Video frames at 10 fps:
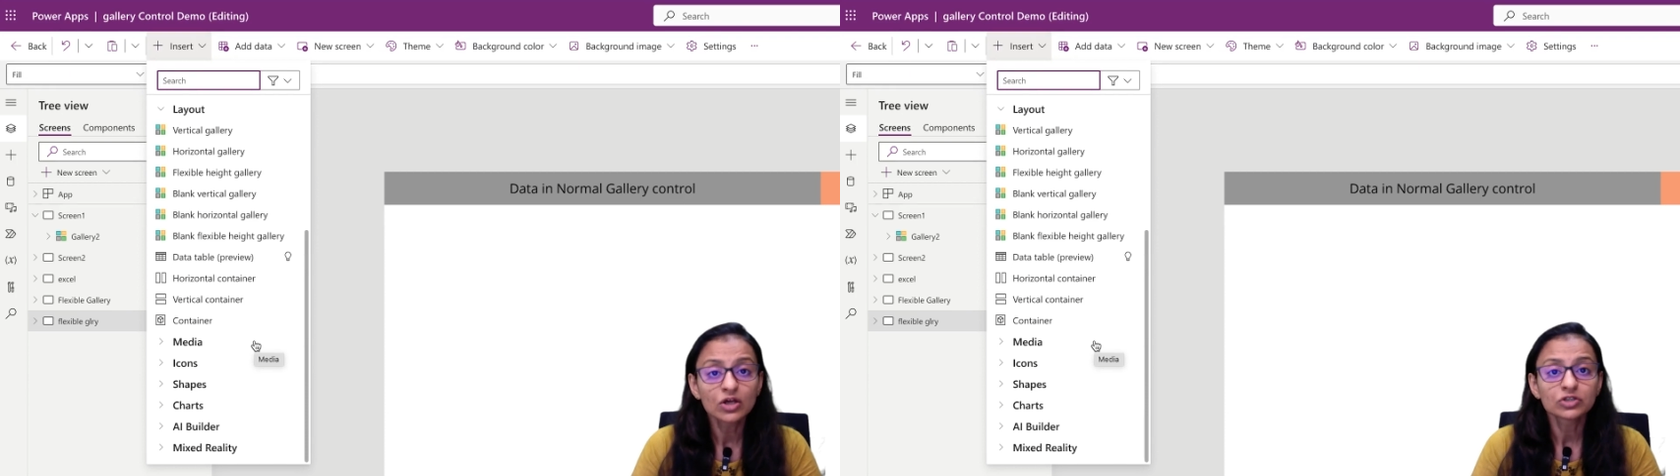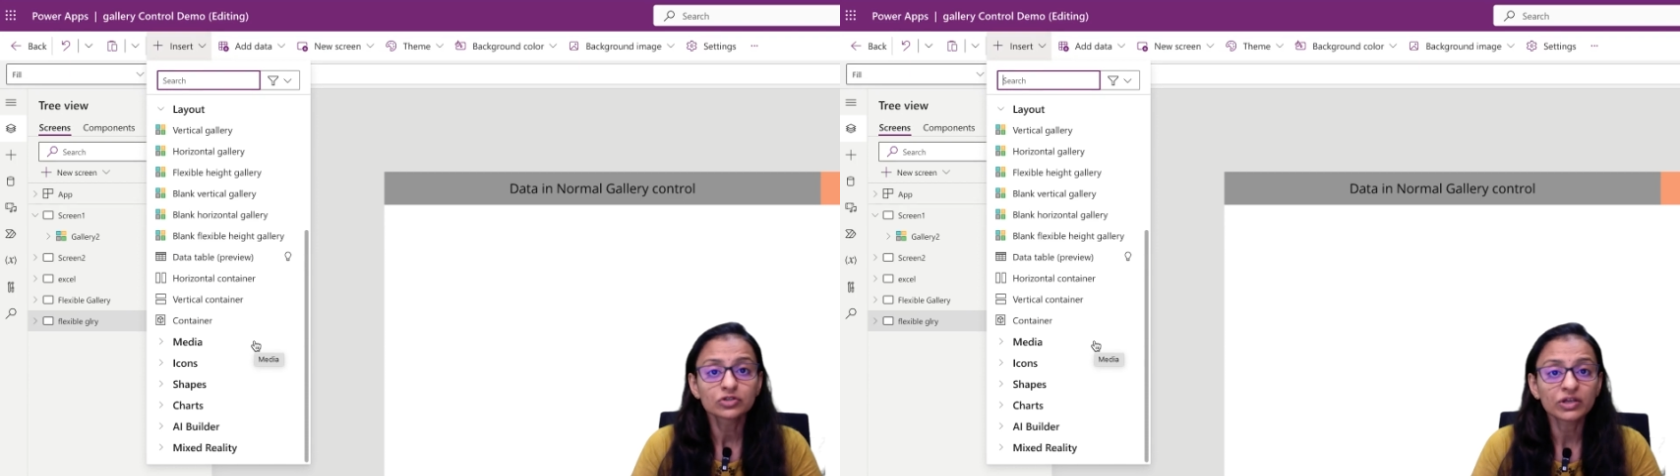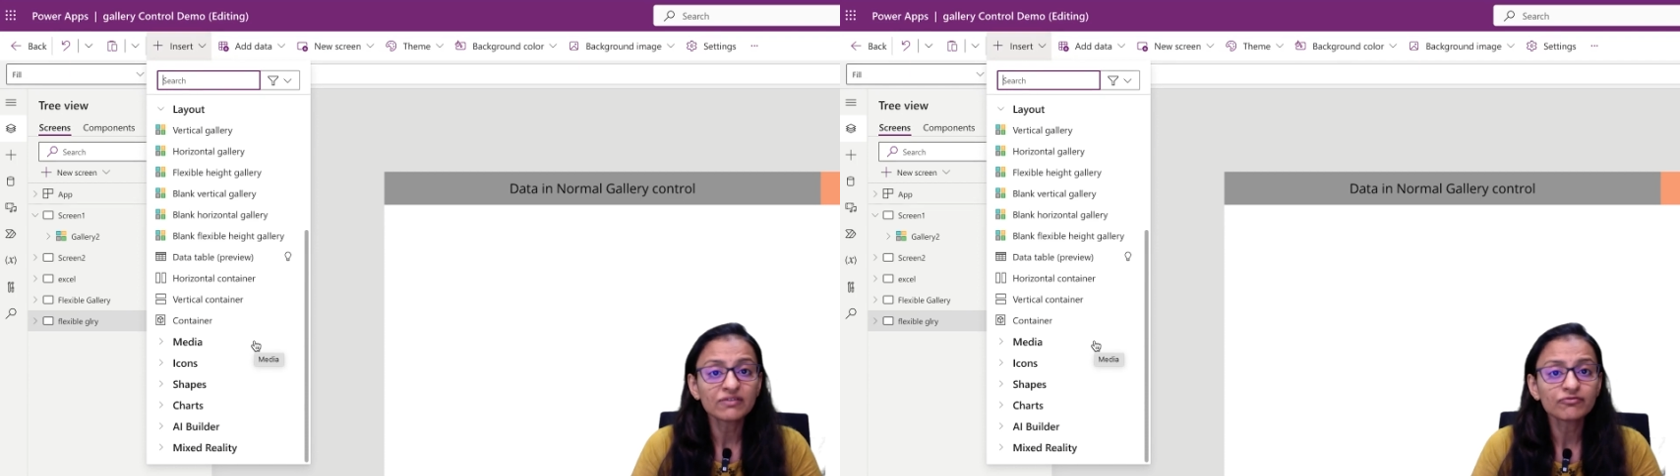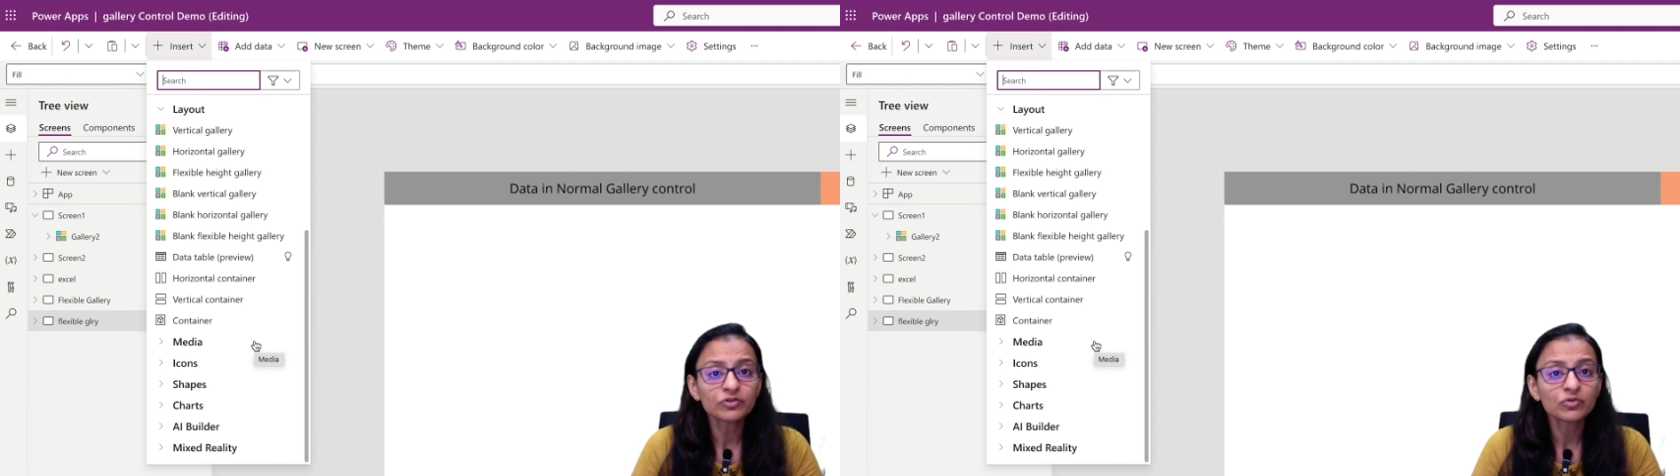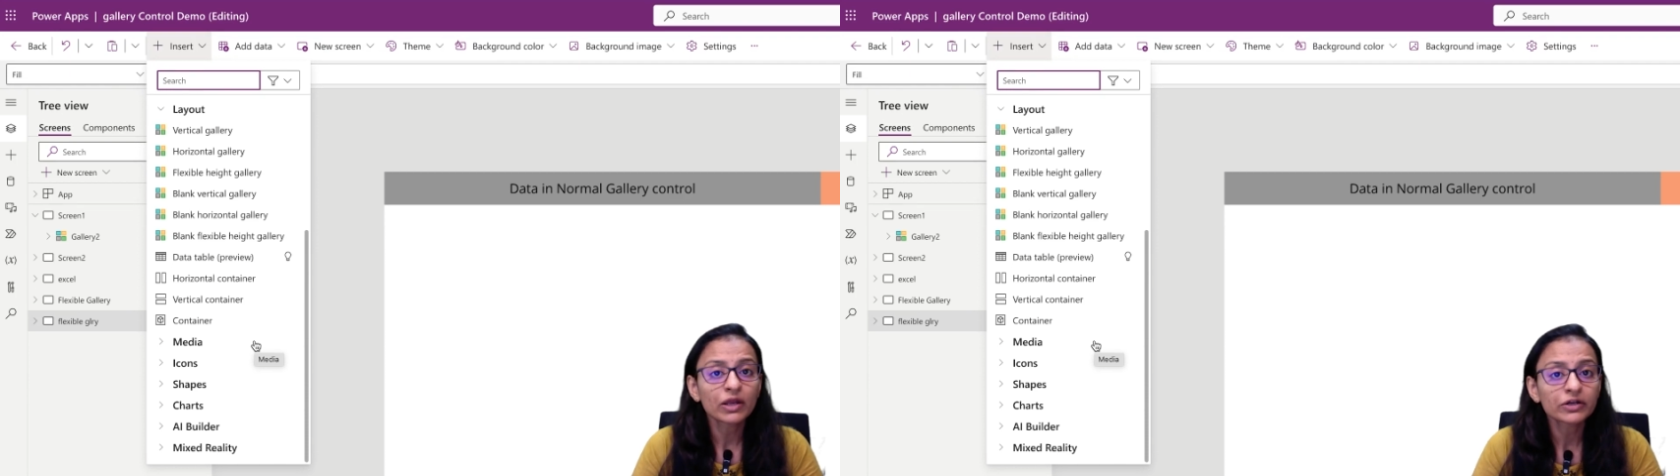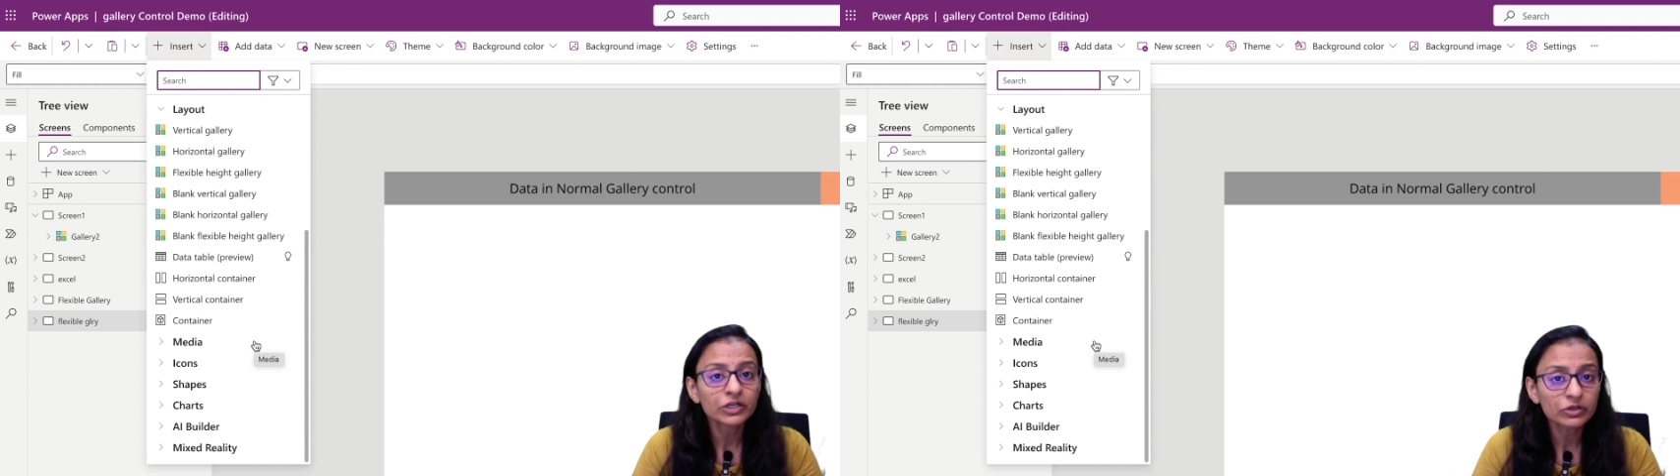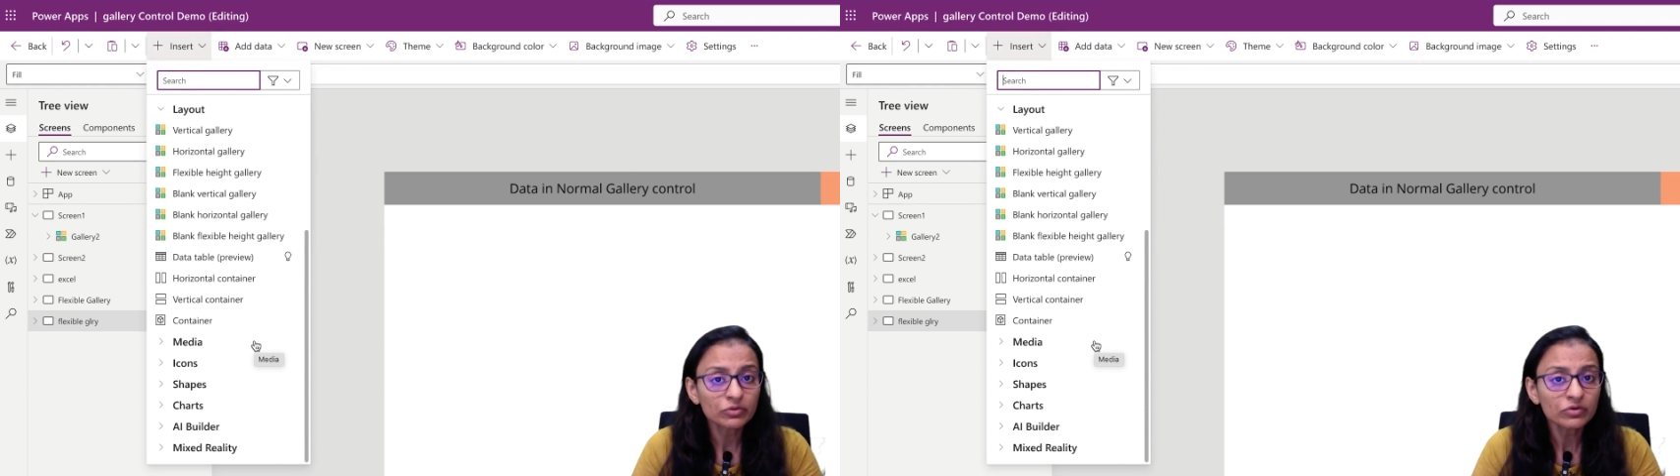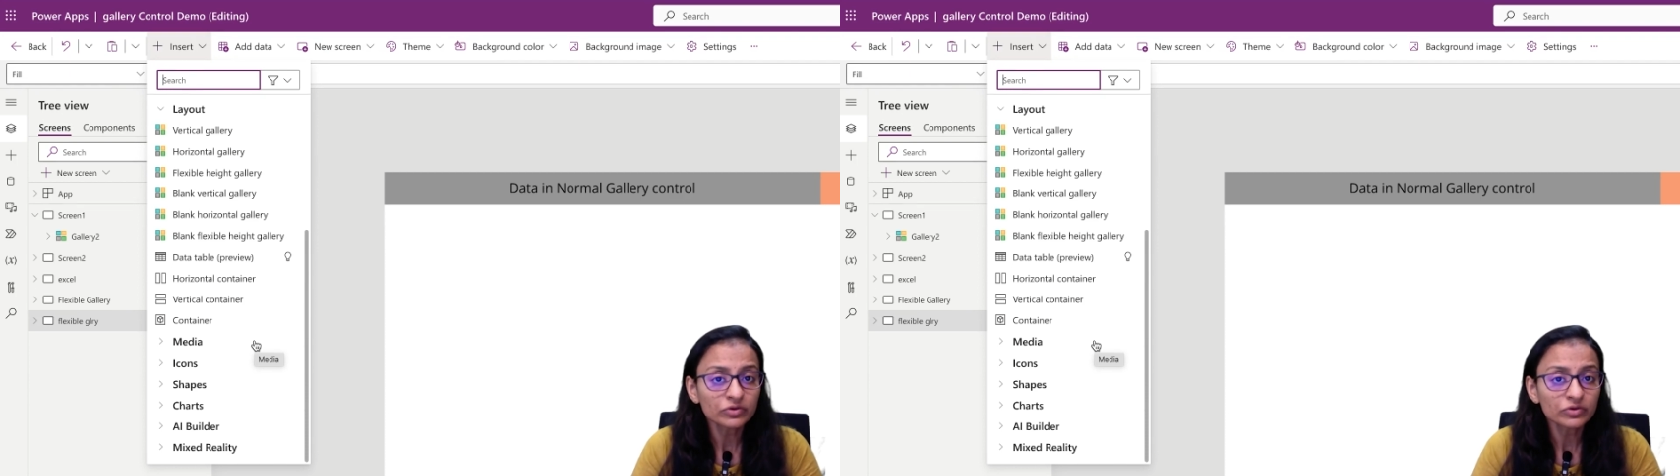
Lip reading: So if you are new